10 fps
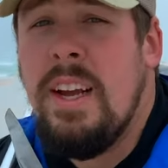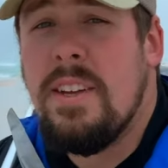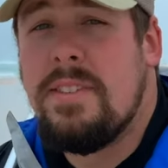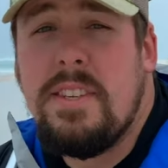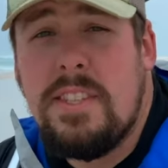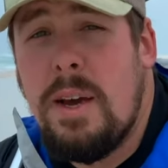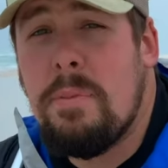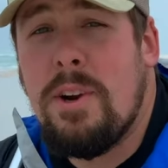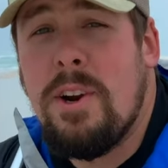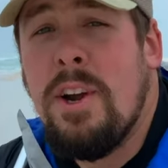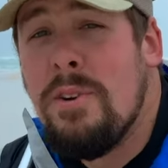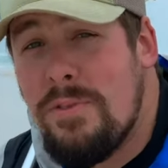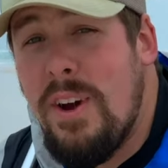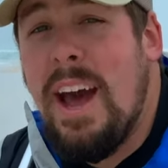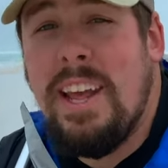It's December,
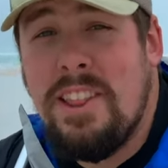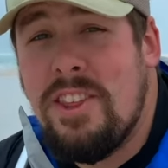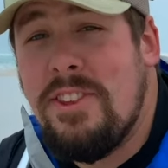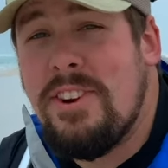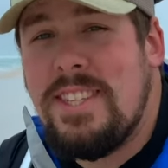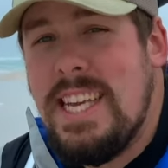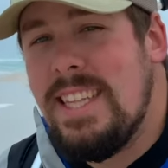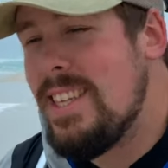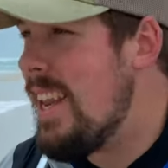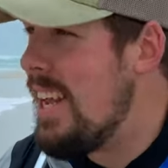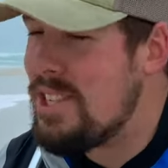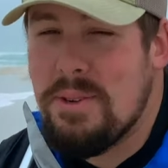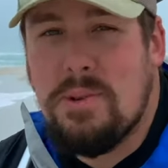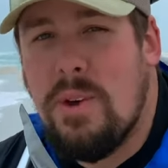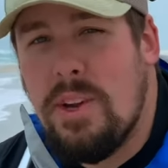Friday the 13th today, so
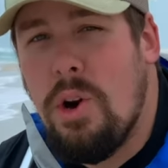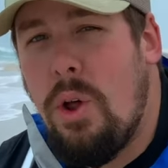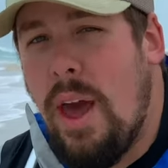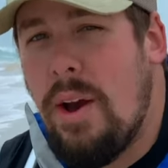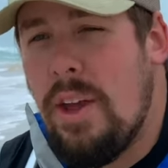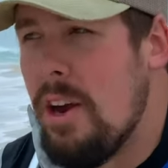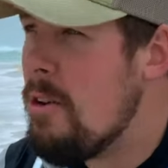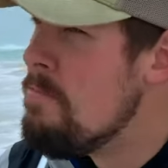it's really cold out here.